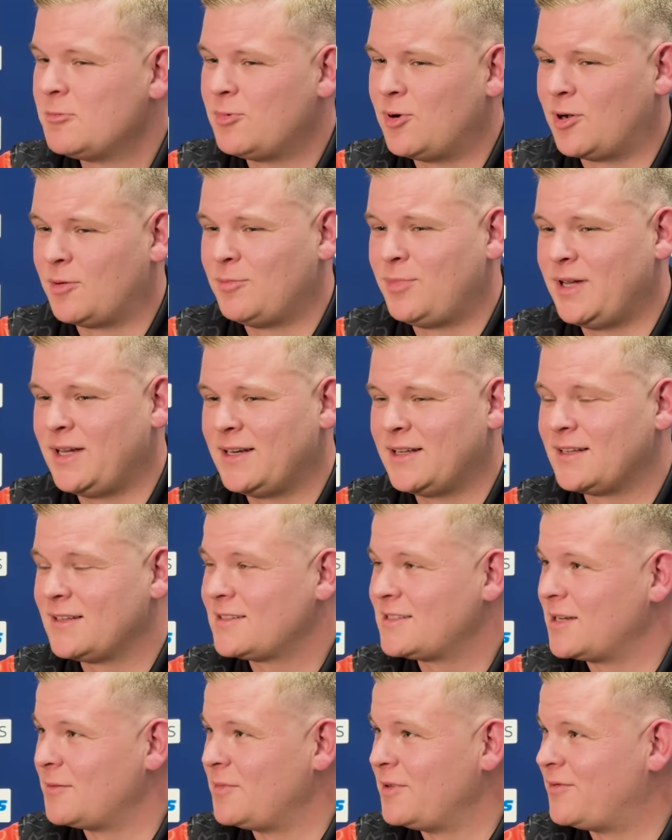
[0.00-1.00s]
But being in the
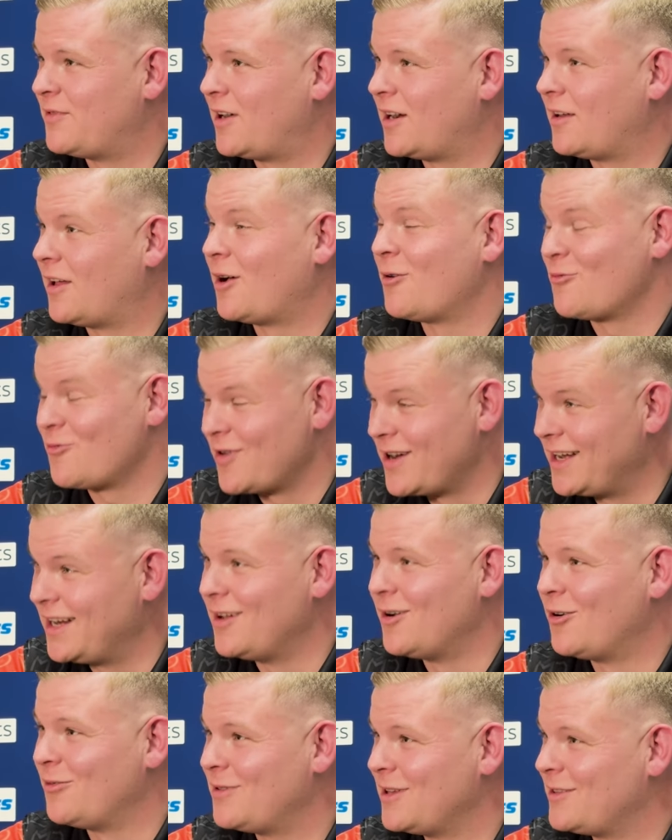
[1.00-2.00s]
semi-final, I really
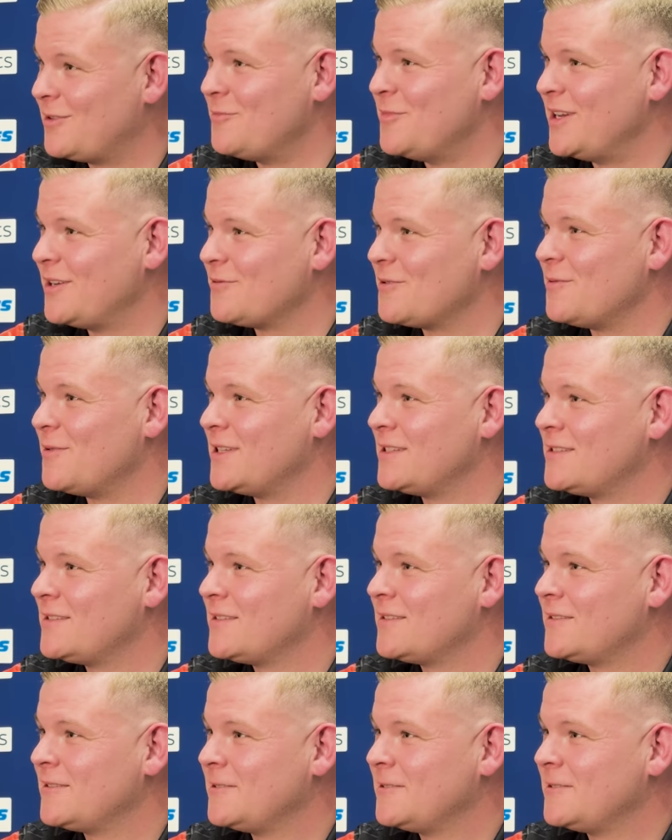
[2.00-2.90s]
hope that Dimitri wins.